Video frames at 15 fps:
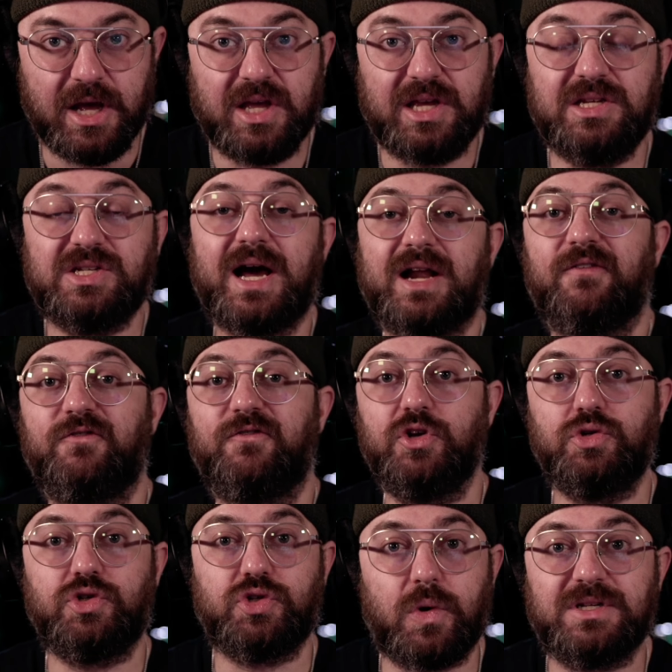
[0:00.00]
He's got a
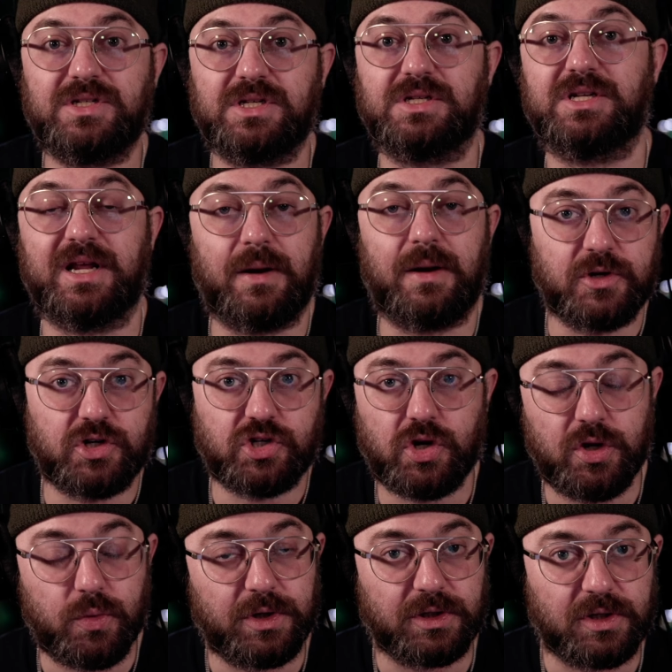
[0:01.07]
few choices, and I'm going to show
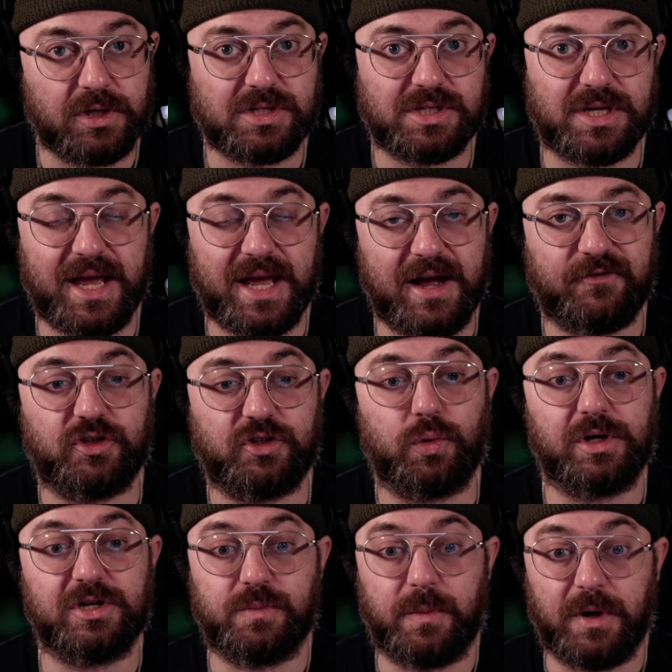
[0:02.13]
you what it looks like afterwards.